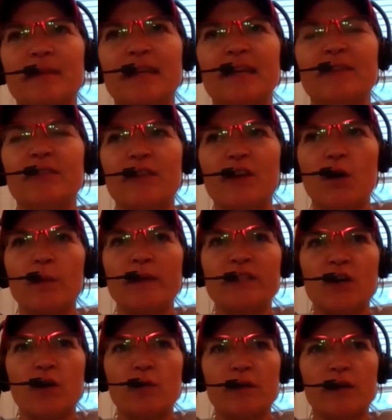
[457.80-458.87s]
even though we
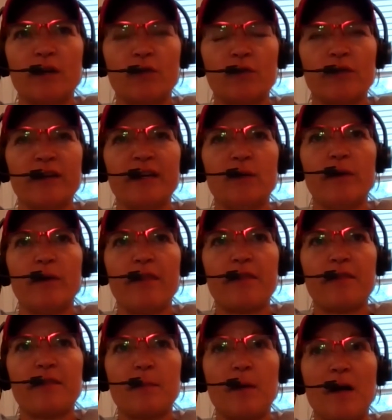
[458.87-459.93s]
don't agree
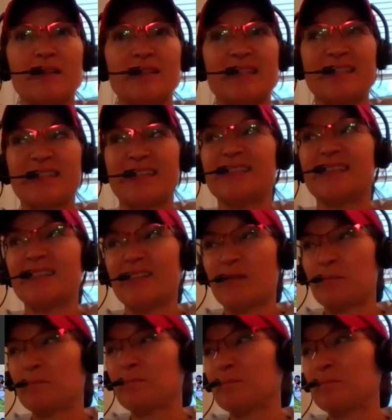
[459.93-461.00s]
with the policies, because these are
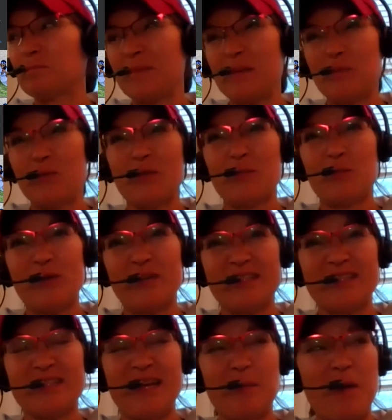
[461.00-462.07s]
the people that breathe the
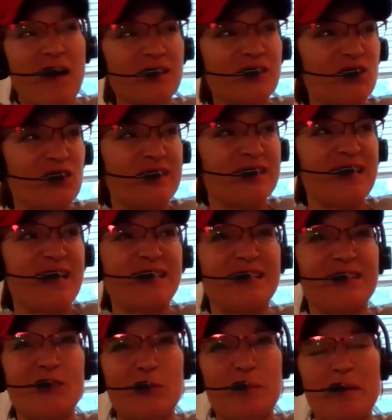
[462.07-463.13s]
same oxygen as us.
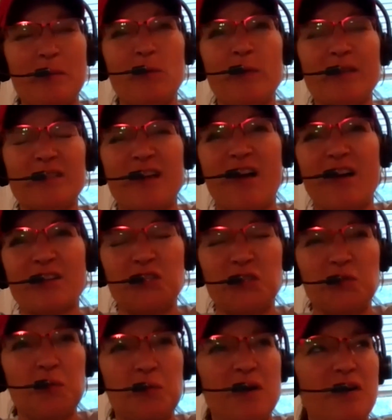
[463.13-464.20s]
These are the people we talk
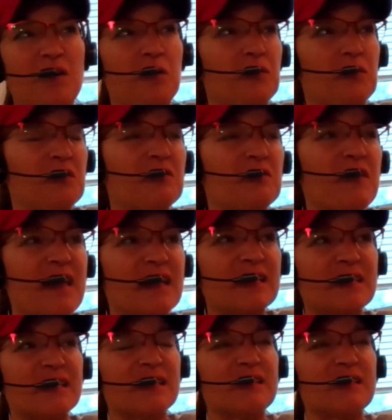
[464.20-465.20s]
to over the fence.